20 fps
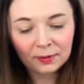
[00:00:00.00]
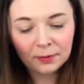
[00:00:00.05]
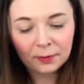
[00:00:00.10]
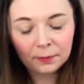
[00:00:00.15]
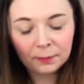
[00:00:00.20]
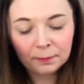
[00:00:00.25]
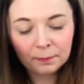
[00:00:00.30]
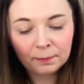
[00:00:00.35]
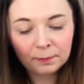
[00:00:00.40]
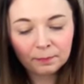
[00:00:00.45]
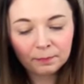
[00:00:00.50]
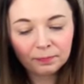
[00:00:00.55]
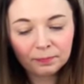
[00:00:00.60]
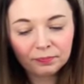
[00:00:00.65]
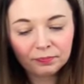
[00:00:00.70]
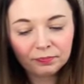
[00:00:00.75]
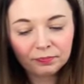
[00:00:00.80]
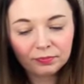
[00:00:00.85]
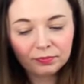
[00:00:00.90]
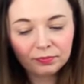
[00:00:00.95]

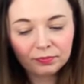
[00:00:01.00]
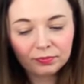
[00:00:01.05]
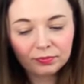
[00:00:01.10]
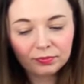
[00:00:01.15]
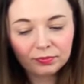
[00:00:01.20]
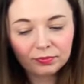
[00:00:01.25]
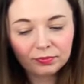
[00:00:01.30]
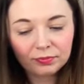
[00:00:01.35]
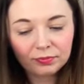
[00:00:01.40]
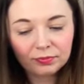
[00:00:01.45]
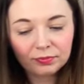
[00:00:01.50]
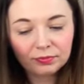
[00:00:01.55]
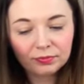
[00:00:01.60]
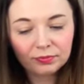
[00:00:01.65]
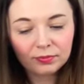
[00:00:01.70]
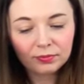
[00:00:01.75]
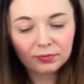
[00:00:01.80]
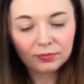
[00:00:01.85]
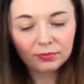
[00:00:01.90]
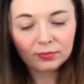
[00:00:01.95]

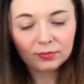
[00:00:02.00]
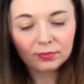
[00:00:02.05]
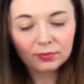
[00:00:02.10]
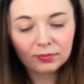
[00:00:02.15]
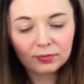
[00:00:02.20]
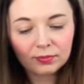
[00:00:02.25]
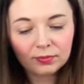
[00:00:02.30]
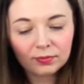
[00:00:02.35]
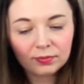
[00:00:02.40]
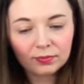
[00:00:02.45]
(no one is talking)